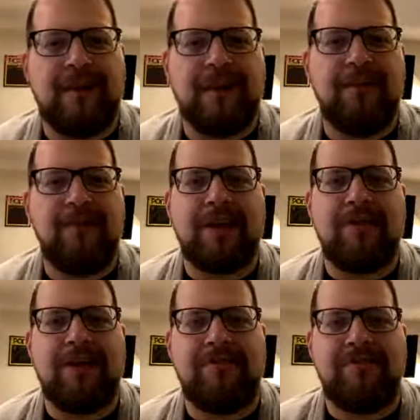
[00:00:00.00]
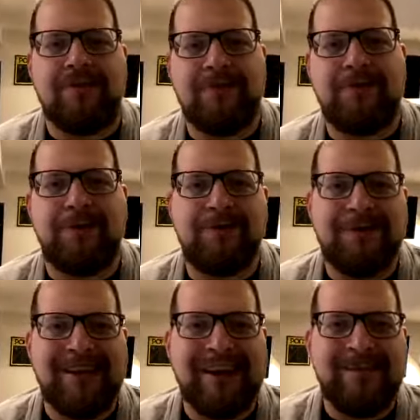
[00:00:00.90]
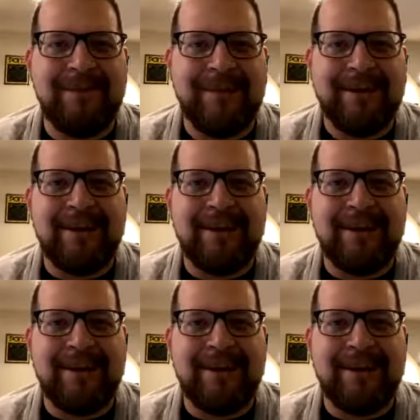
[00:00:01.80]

like, I don't think I would have as difficult of a time